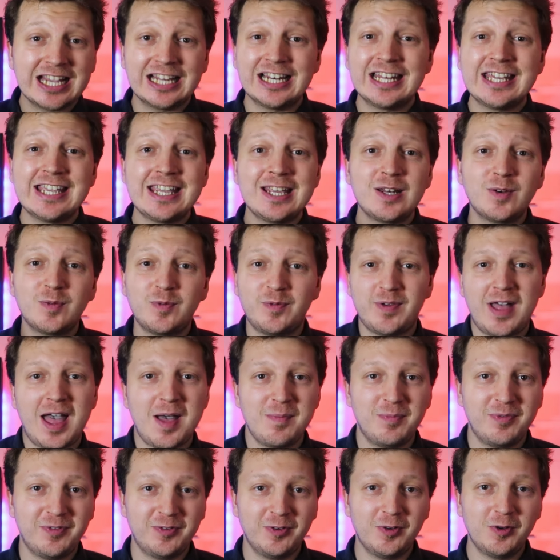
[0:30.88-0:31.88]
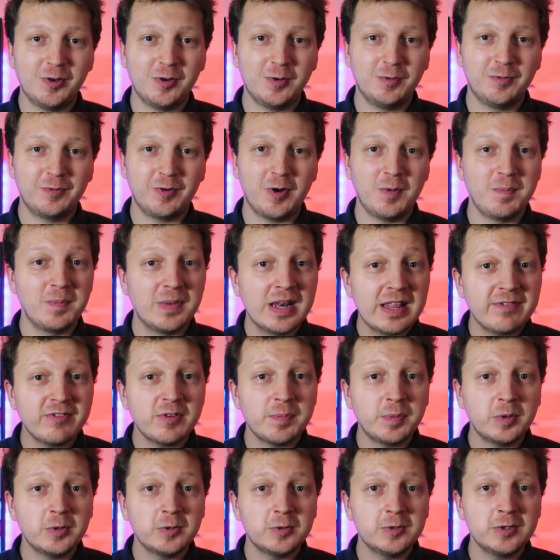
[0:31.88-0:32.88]
clean Fab Four from
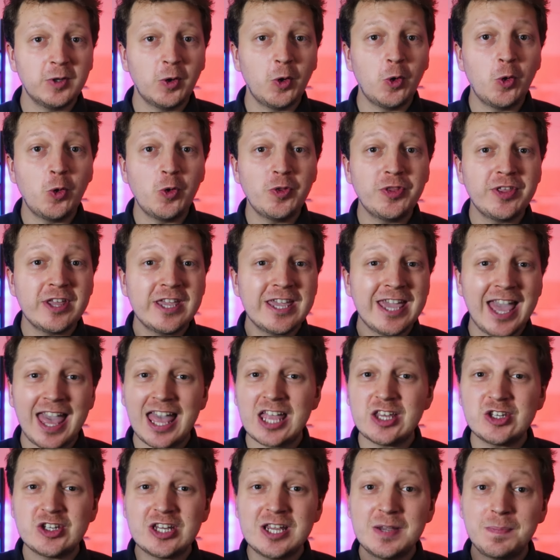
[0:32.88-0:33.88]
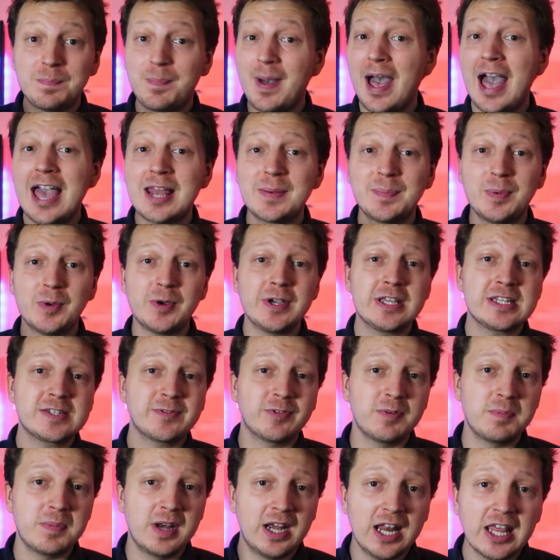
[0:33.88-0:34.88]
Liverpool or the edgy Bad Boys
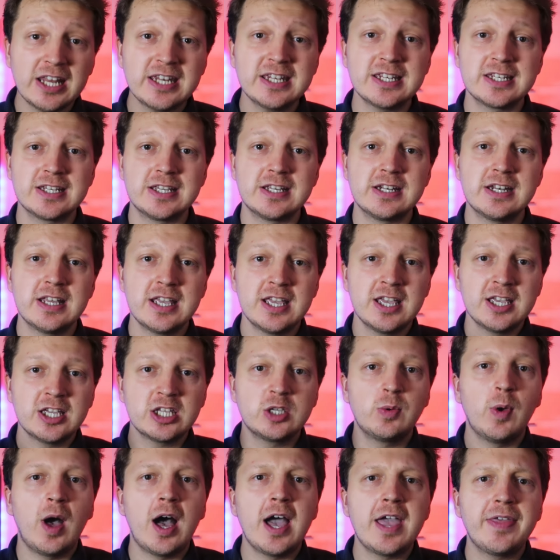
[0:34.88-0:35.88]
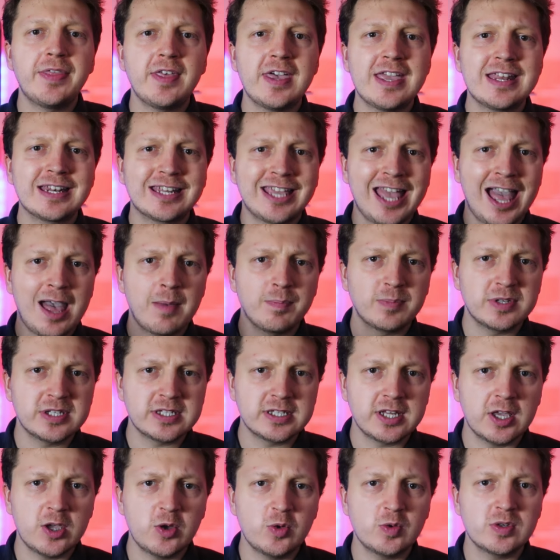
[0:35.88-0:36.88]
from London, you were either in Camp
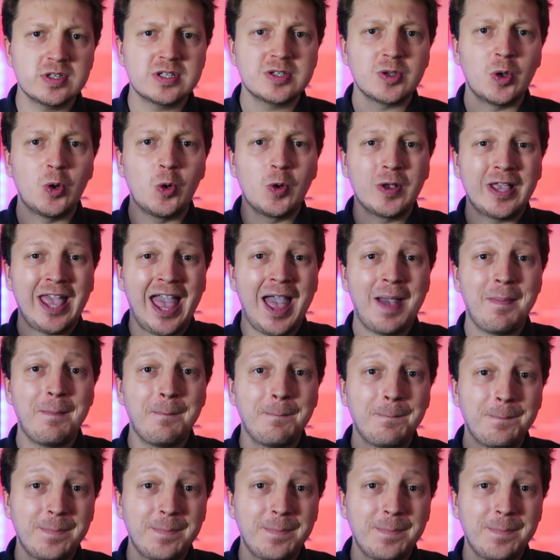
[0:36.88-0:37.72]
Stones or Camp